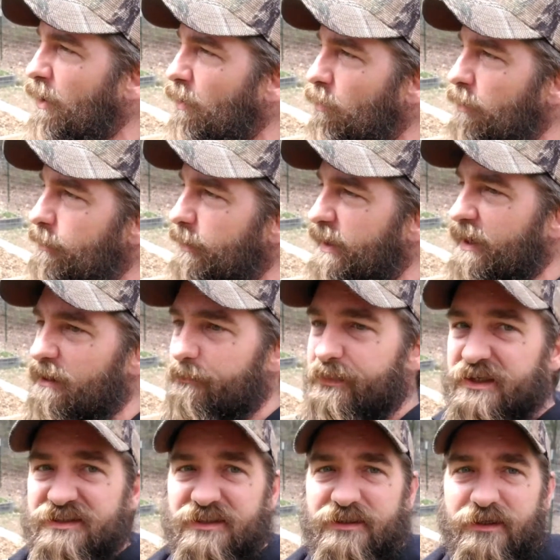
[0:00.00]
we've been kind of
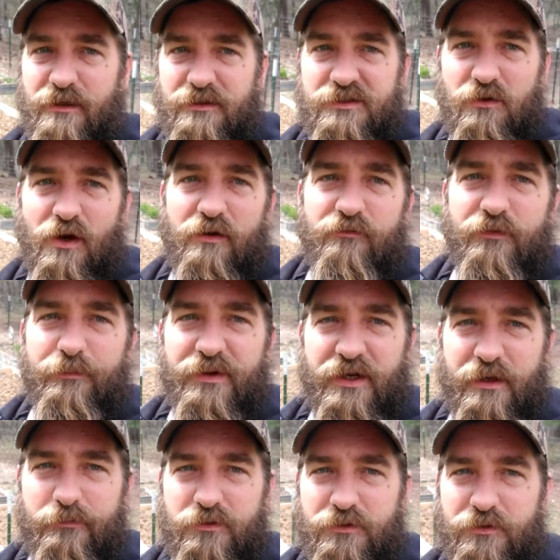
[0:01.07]
busy there, so I haven't been
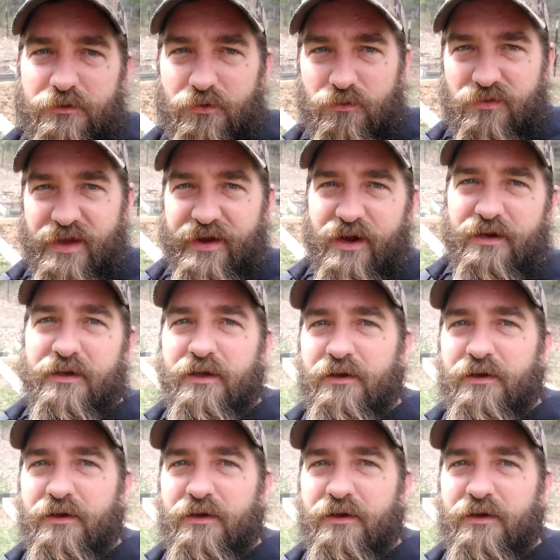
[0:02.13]
able to do that.